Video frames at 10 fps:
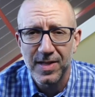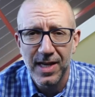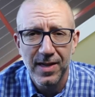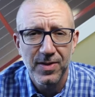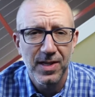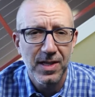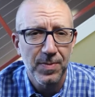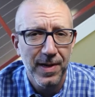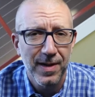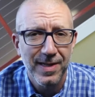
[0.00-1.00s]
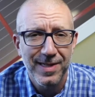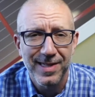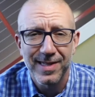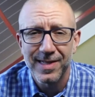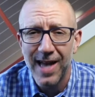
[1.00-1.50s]
skills, and
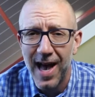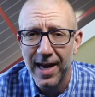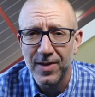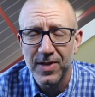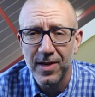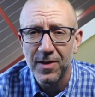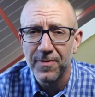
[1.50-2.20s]
experiences and desires that